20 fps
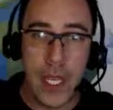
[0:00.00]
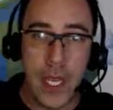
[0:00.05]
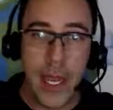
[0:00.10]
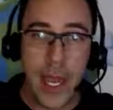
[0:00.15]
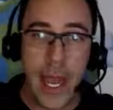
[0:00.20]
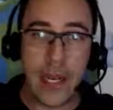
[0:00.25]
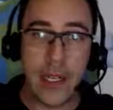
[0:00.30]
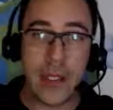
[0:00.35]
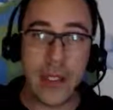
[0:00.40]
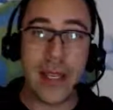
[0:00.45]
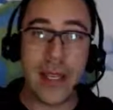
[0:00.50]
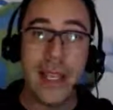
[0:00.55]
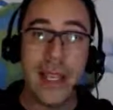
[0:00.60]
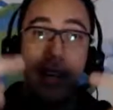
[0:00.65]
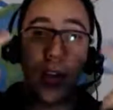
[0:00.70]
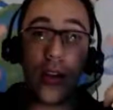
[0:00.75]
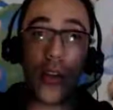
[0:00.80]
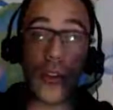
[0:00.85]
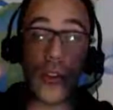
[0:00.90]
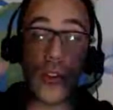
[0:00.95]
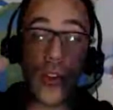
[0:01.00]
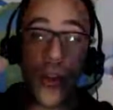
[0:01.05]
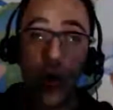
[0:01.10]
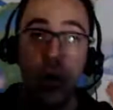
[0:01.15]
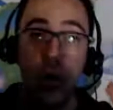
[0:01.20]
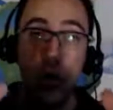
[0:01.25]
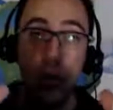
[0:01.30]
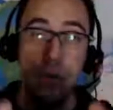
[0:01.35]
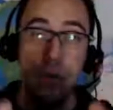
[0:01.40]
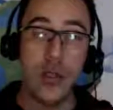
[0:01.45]
and it's taking
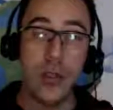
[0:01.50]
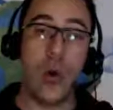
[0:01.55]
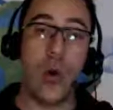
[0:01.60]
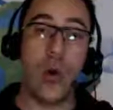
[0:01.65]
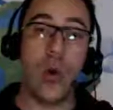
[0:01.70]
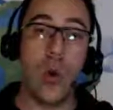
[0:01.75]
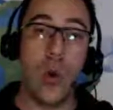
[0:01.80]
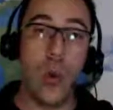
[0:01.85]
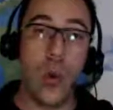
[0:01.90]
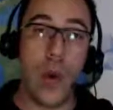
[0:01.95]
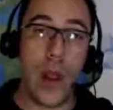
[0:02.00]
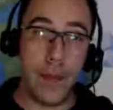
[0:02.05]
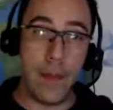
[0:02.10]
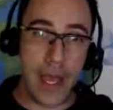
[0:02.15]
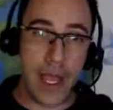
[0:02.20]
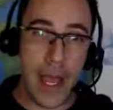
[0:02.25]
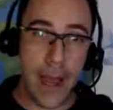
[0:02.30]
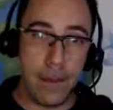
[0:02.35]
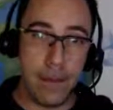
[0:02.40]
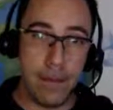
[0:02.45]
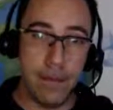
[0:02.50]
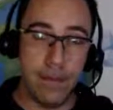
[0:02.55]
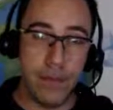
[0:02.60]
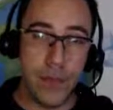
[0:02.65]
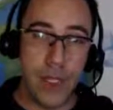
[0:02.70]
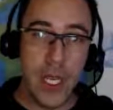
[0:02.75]
control of your webcam.